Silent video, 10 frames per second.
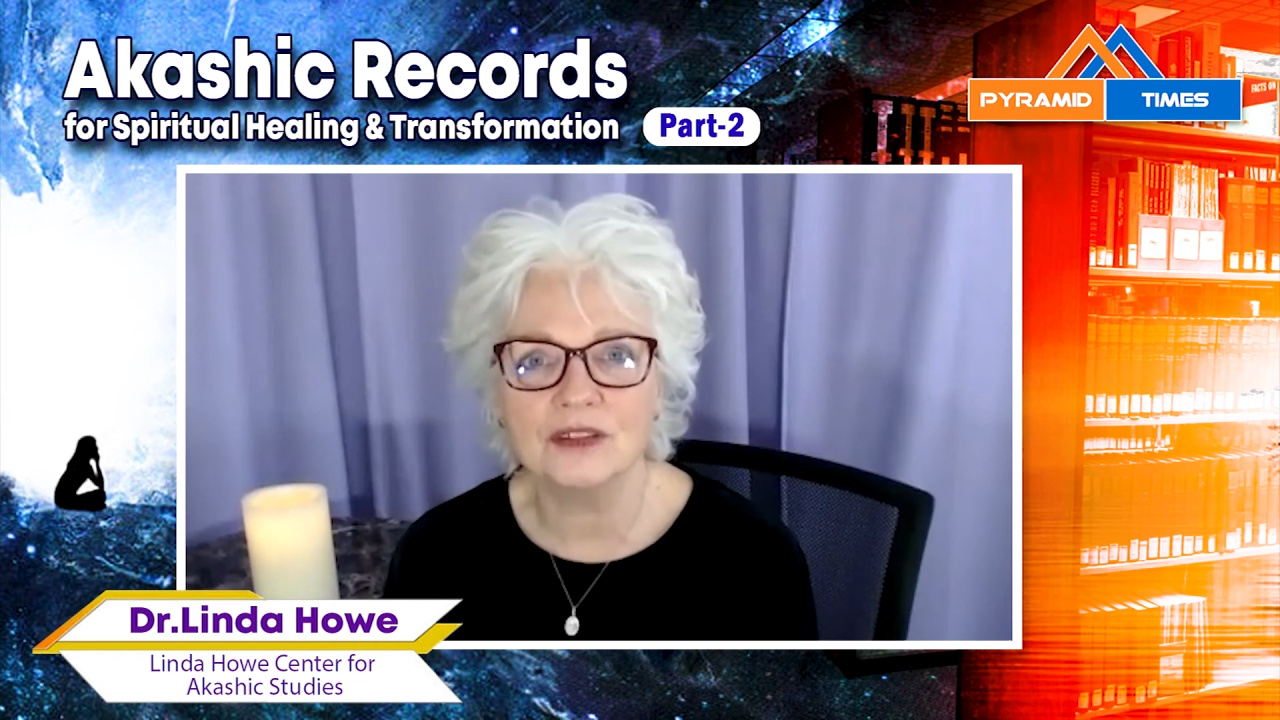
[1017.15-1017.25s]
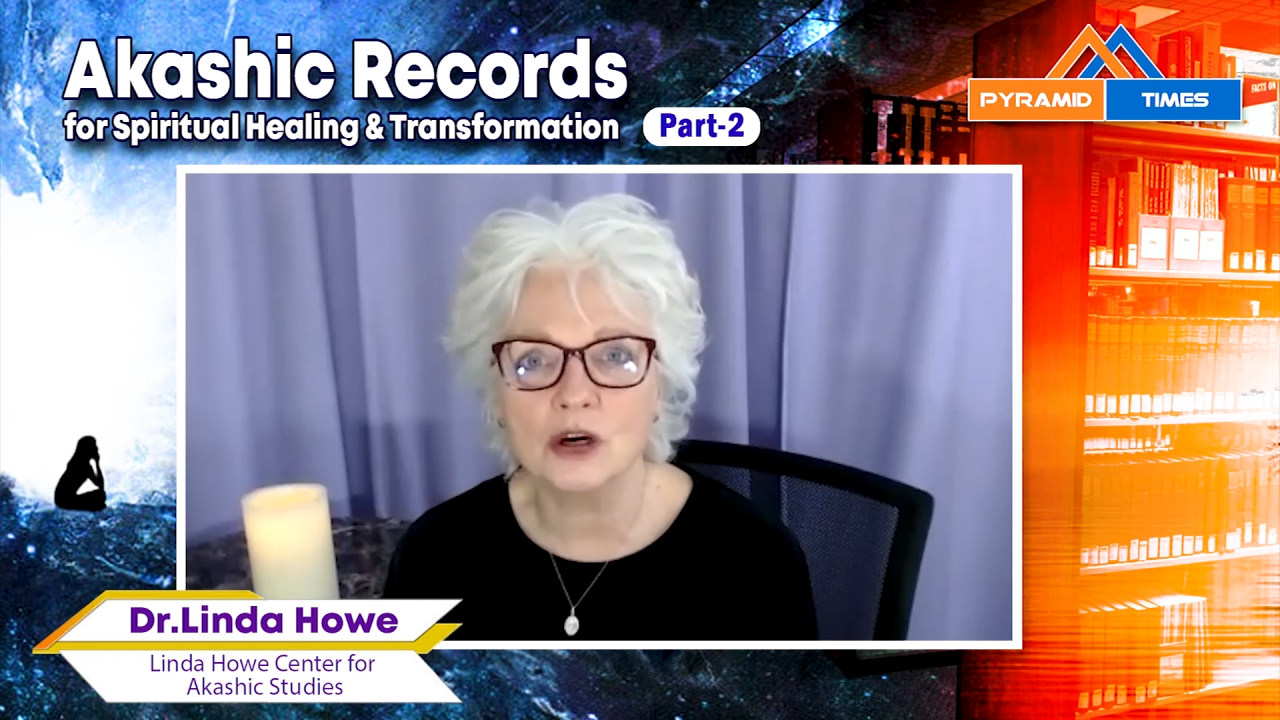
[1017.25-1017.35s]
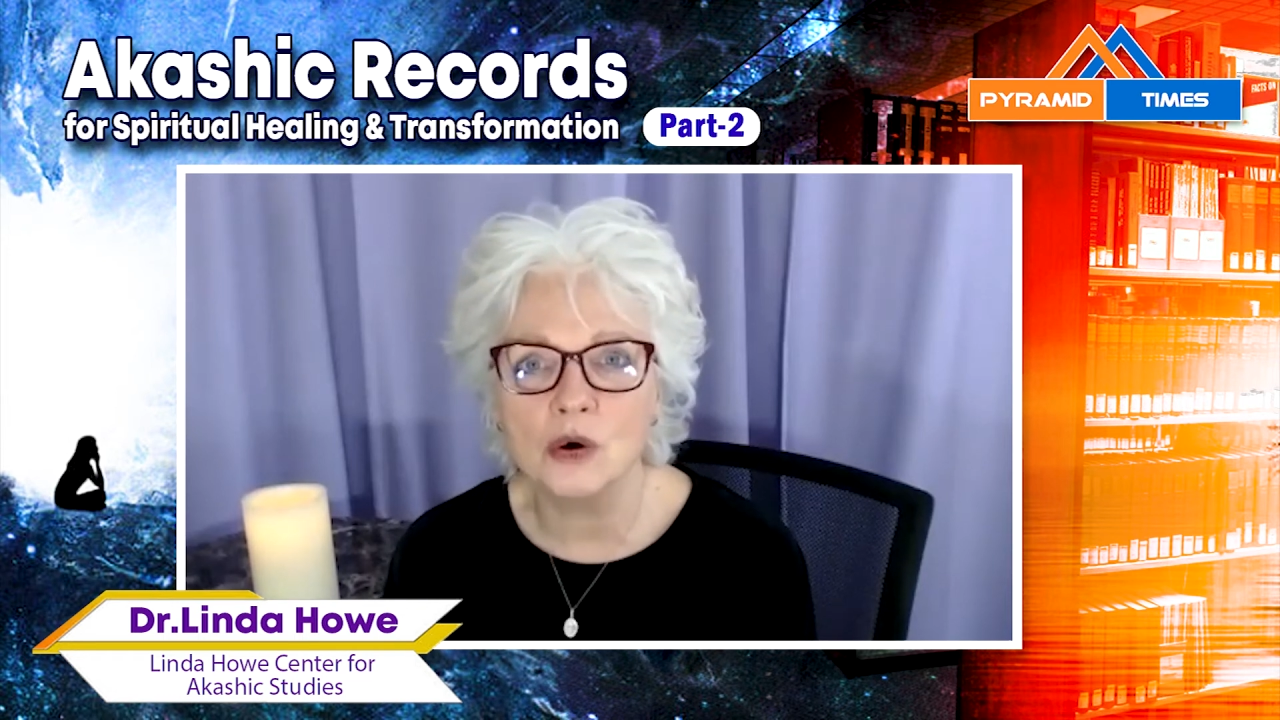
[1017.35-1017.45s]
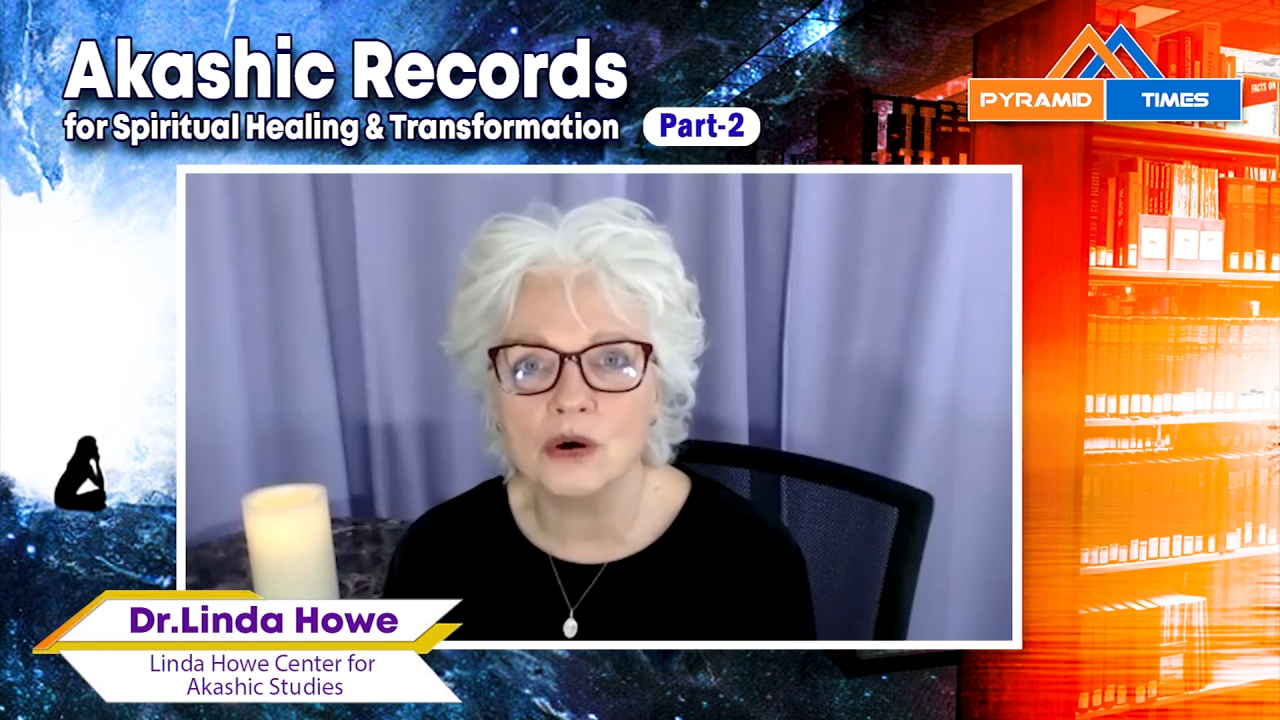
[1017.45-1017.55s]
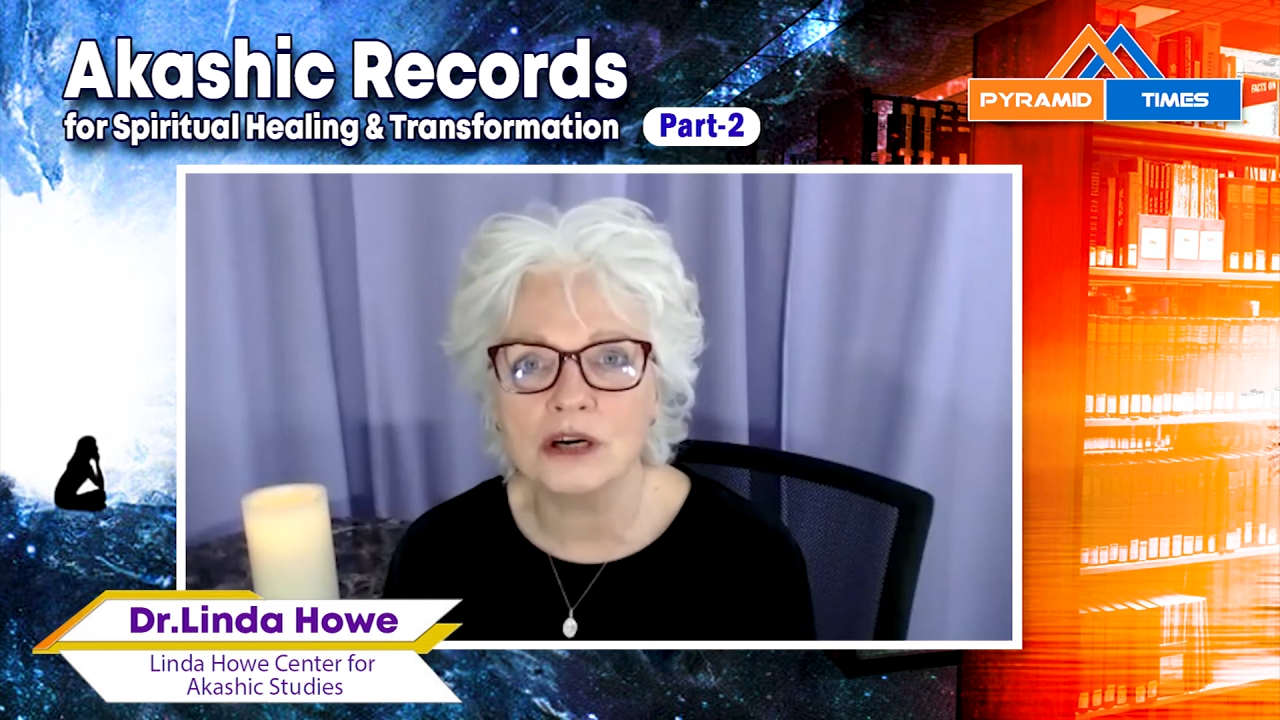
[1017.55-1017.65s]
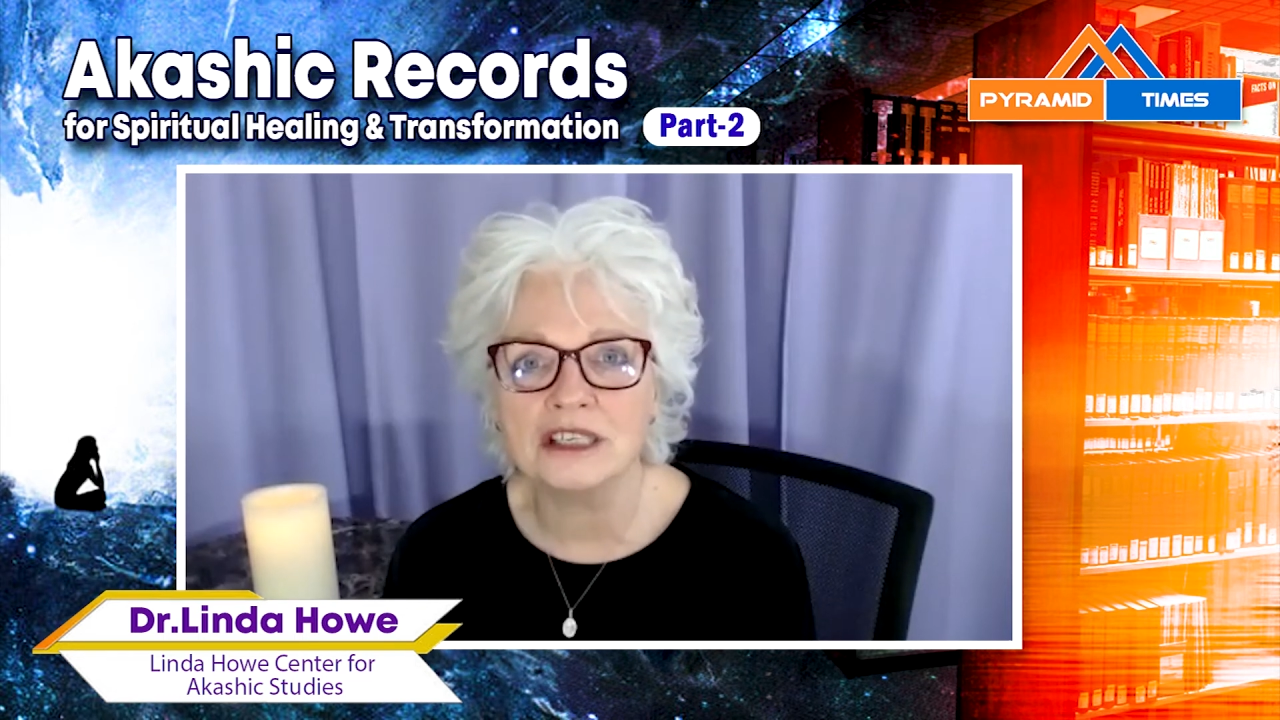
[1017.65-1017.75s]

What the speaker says: core